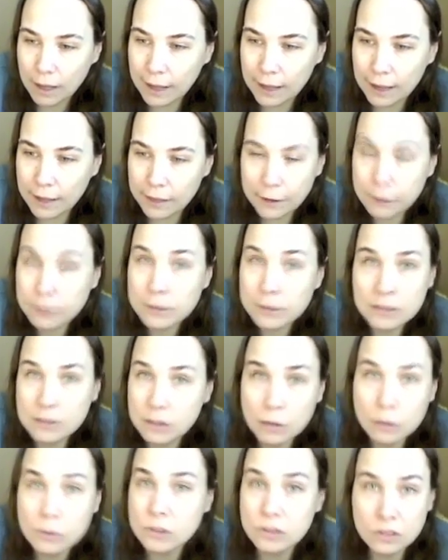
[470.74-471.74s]
there is
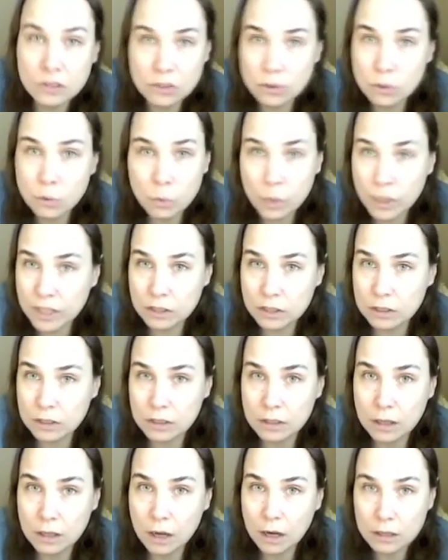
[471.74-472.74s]
no
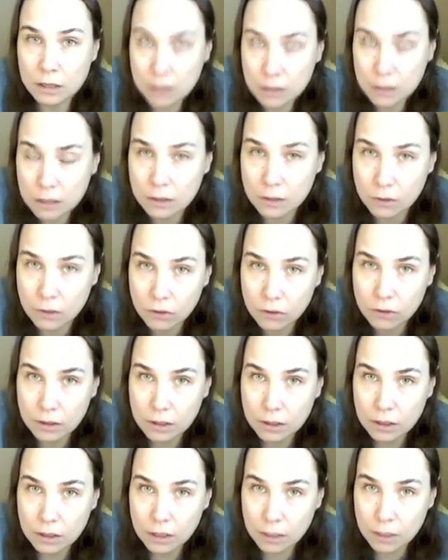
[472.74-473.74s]
situation on earth
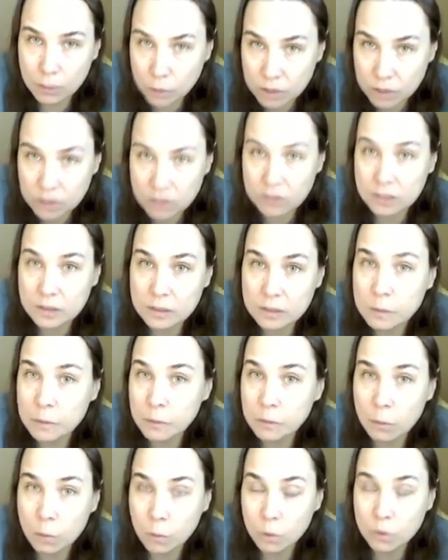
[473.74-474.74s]
in which these
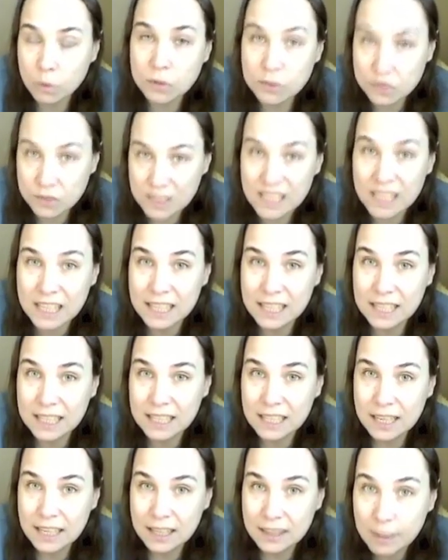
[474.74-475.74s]
people will
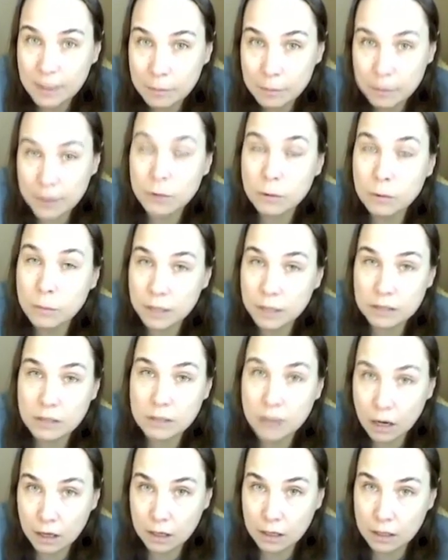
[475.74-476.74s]
see that men are being
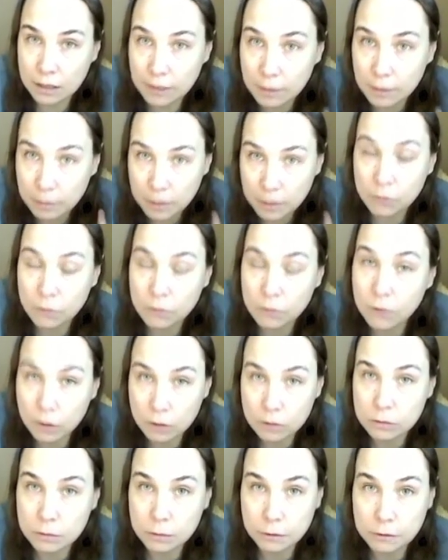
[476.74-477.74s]
targeted, that men are
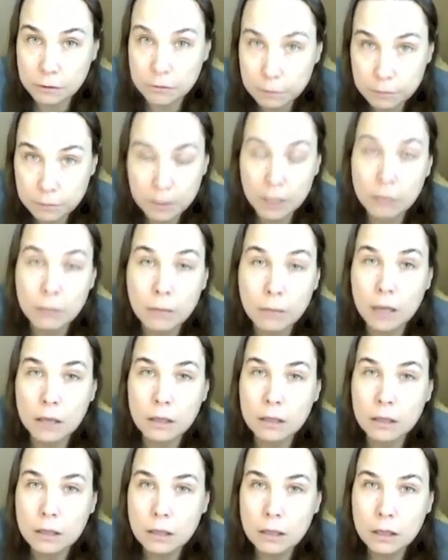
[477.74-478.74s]
vulnerable for being
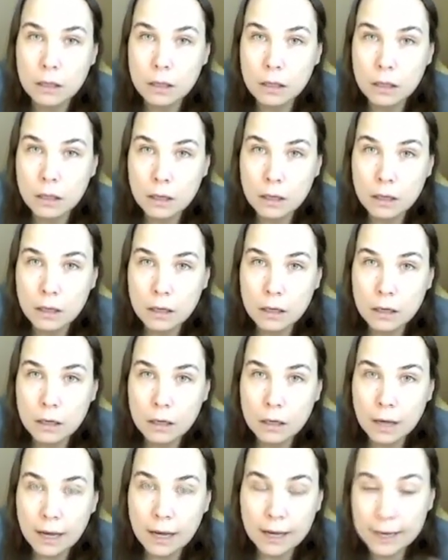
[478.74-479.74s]
male.
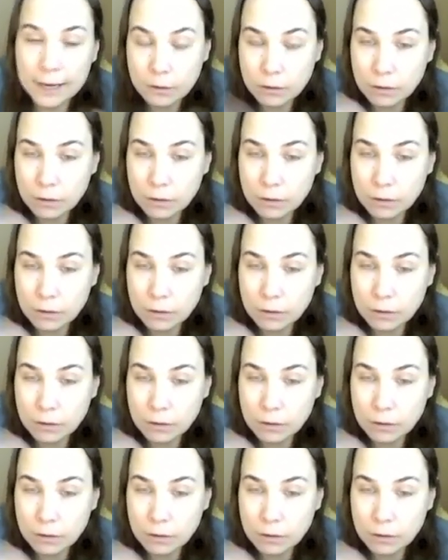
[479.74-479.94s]
And